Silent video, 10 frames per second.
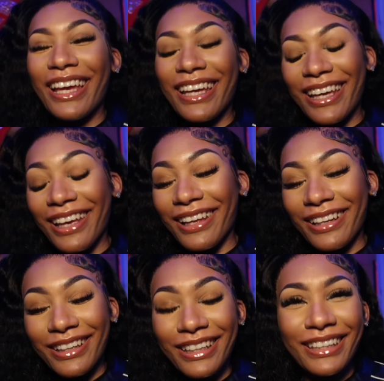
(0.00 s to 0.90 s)

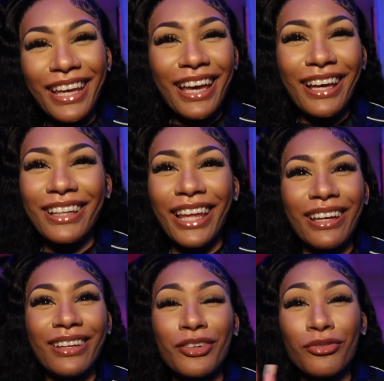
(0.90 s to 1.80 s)
And, yeah,
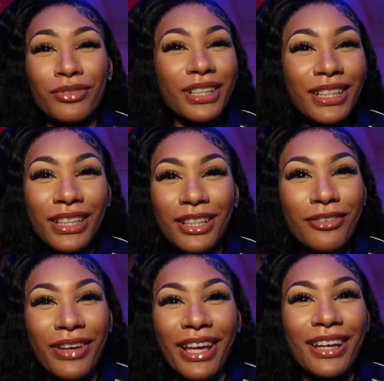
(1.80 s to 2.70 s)
like, really good
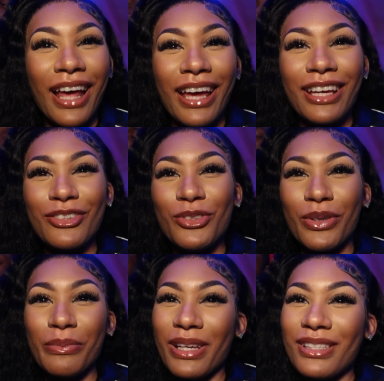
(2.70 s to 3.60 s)
event. I
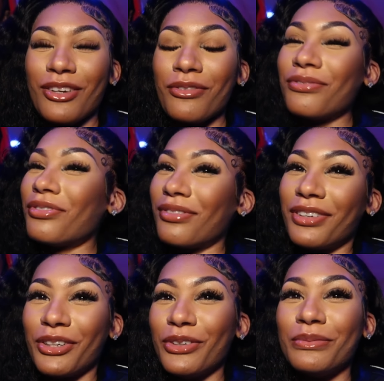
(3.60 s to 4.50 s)
enjoyed myself, for
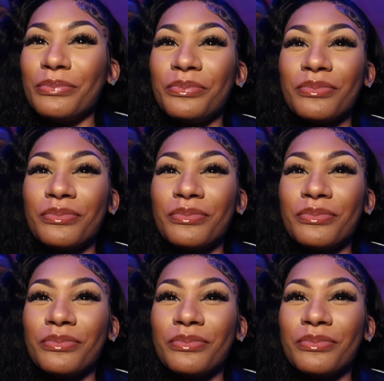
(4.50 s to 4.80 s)
real.